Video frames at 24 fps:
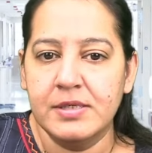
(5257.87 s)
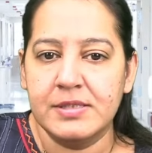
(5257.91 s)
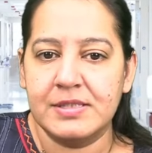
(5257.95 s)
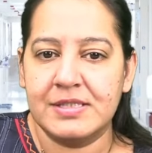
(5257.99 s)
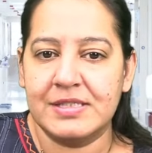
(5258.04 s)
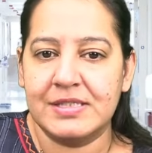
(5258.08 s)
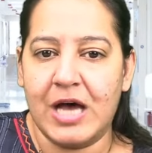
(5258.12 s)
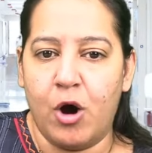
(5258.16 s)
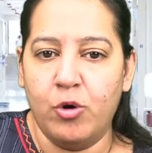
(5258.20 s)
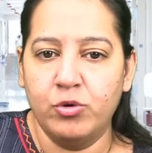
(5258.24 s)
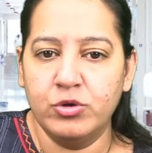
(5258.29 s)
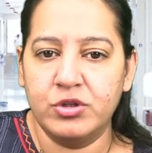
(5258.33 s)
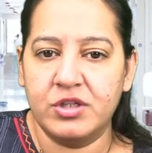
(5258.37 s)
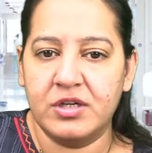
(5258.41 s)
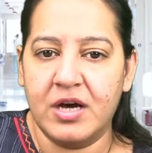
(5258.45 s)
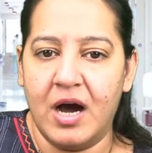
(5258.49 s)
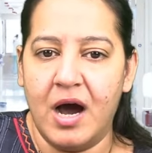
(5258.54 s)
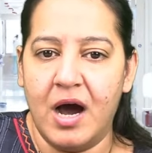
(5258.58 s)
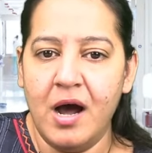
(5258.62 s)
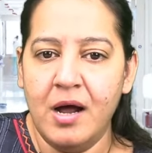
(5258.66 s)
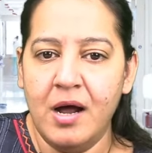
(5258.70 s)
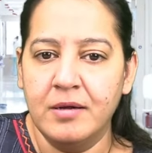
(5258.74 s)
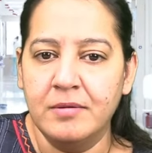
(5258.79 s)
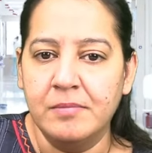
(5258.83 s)
South
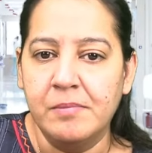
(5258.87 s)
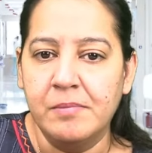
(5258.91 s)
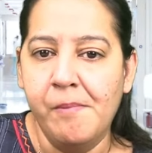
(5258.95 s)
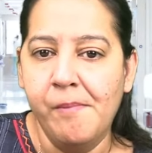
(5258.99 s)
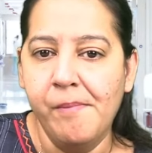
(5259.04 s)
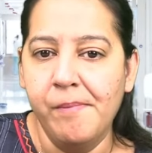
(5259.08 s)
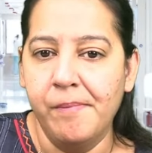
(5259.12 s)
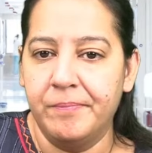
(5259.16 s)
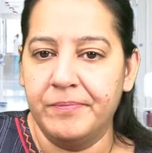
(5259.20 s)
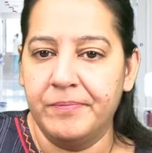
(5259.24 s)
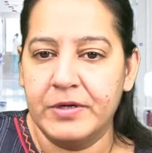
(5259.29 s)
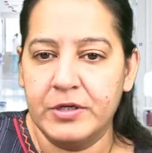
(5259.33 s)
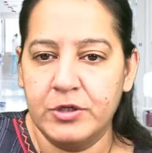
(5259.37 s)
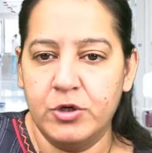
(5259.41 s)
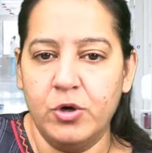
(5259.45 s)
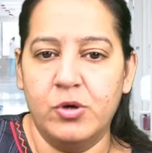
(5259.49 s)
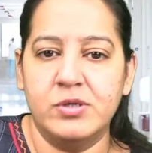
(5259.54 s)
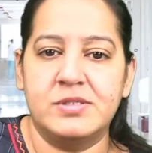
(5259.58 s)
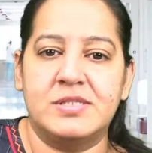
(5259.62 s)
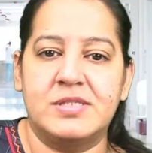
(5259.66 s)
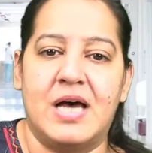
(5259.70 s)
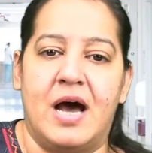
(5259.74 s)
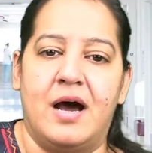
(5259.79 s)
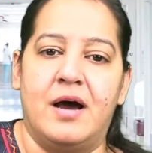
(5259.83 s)
ka
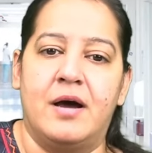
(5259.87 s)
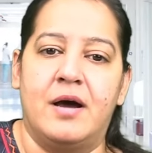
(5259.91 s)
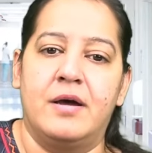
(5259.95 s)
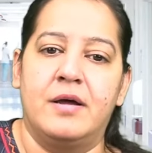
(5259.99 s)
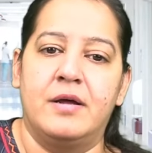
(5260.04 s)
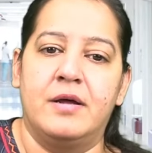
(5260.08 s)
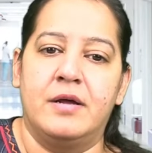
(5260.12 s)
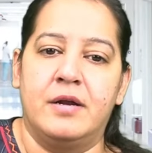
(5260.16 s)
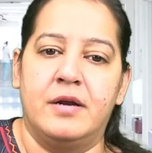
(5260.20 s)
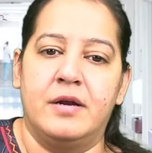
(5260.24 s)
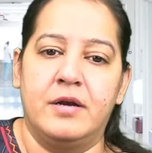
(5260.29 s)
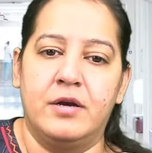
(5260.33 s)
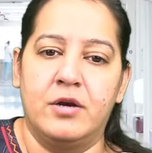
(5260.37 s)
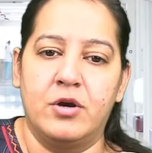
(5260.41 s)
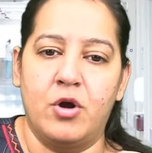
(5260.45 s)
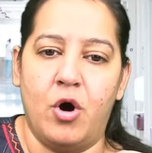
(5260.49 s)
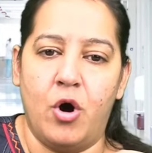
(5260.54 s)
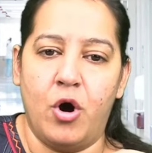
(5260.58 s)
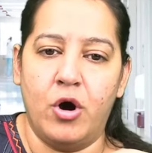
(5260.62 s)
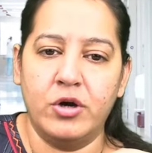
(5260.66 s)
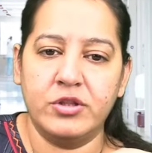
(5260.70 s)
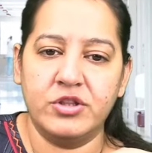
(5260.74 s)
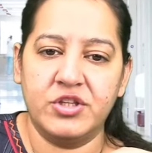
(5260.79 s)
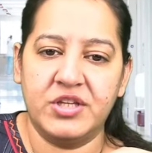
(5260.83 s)
dosa,
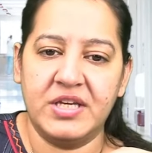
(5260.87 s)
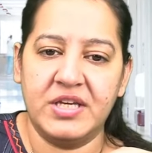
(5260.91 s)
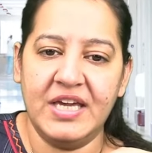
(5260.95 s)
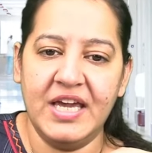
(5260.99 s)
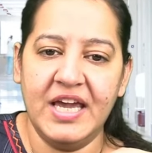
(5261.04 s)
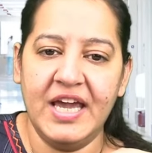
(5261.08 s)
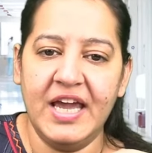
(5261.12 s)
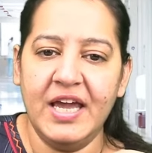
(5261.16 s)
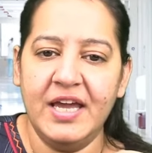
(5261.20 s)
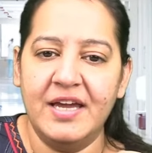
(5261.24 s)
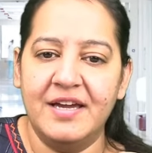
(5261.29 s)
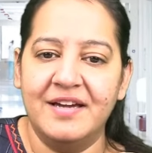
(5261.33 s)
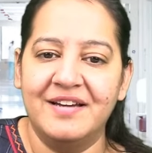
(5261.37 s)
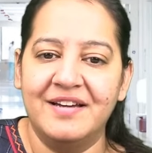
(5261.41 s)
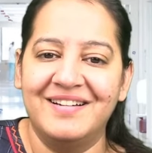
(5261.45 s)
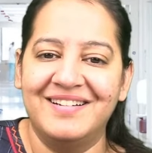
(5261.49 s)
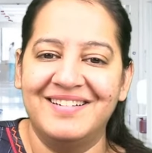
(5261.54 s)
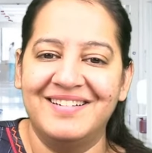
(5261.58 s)
North ki